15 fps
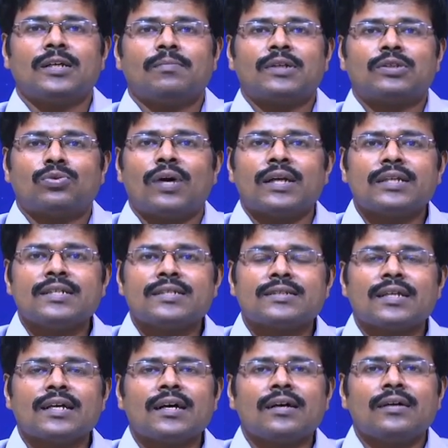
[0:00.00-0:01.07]
But what is
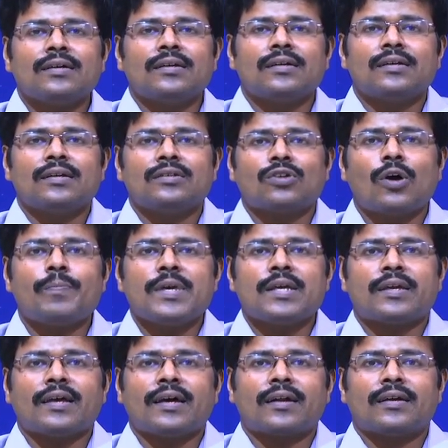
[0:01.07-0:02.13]
the topic
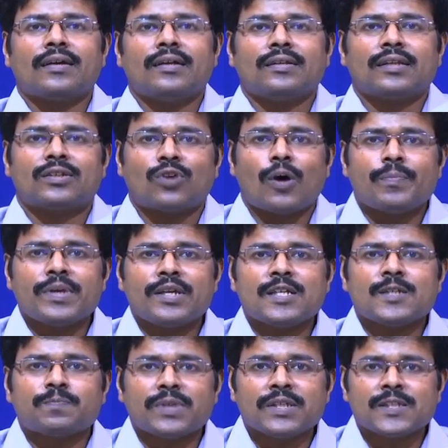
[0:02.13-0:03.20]
here? The topic
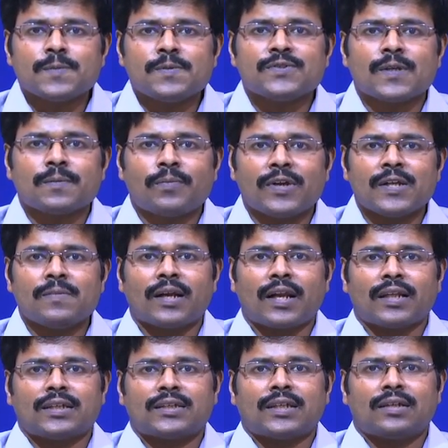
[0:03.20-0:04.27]
is principles of
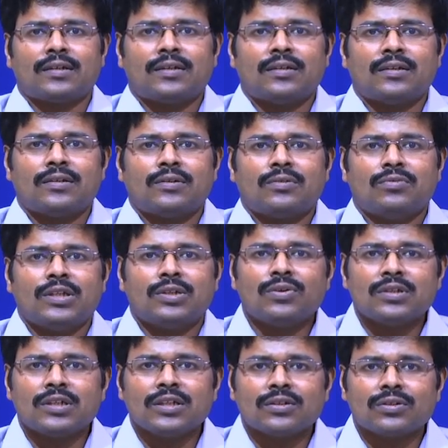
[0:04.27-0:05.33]
polymerization. We do
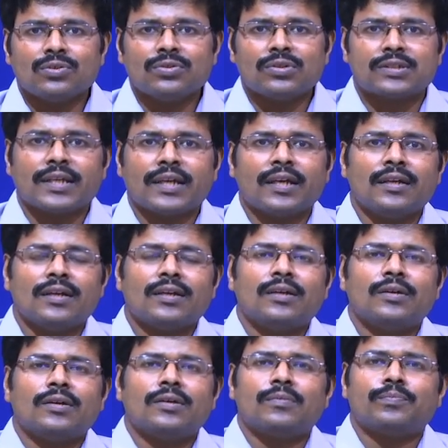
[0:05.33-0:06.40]
not include say
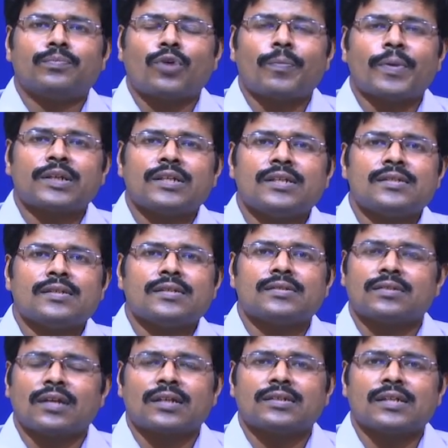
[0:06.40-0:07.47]
properties,
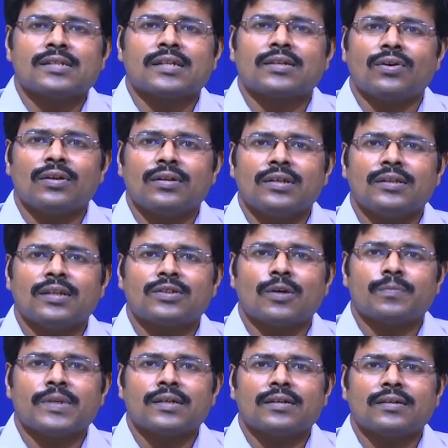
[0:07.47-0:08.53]
structures and all in the
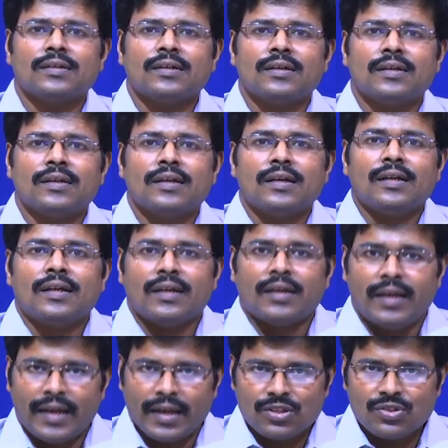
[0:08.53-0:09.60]
topic.
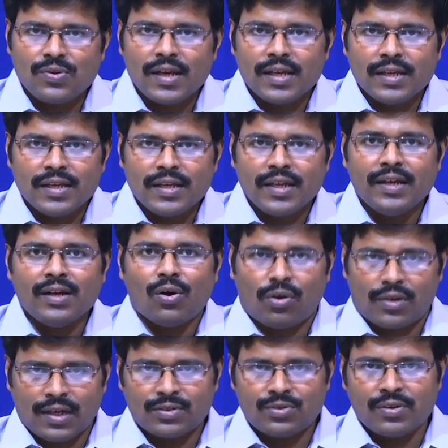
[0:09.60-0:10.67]
Actually, in
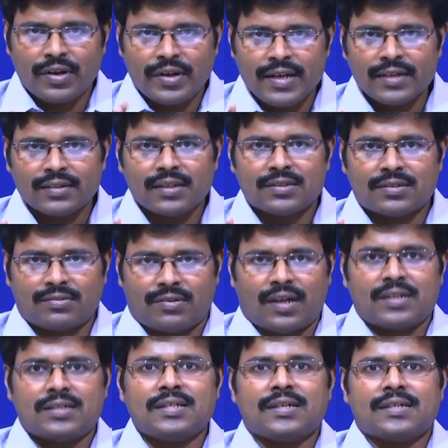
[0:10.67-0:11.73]
order to create the
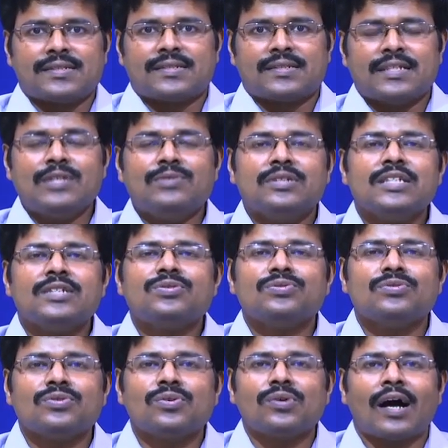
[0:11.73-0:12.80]
structures, you need
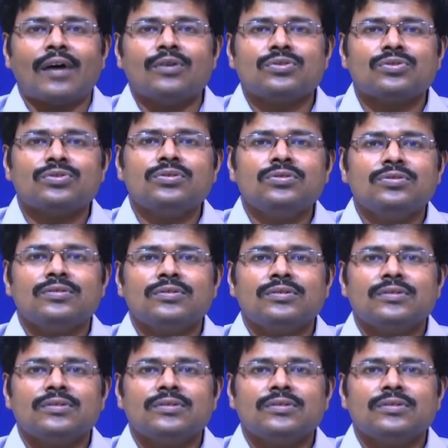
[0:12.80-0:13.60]
to know how to